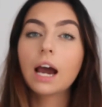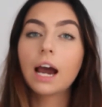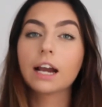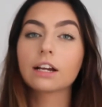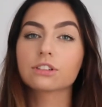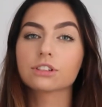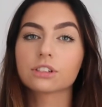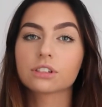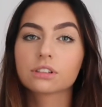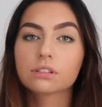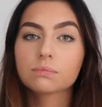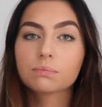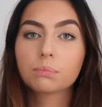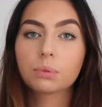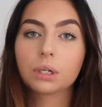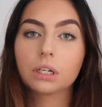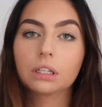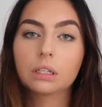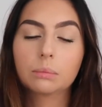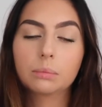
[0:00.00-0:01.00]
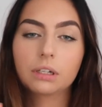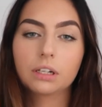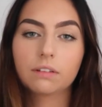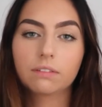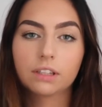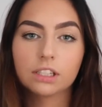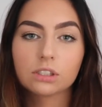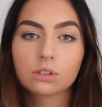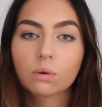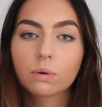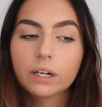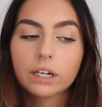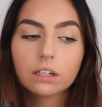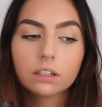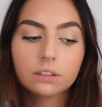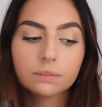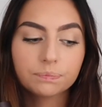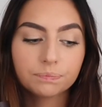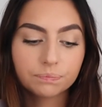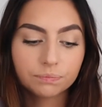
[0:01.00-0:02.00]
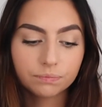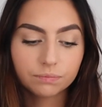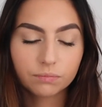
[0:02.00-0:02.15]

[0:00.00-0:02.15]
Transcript: I just put a little bit of this oil,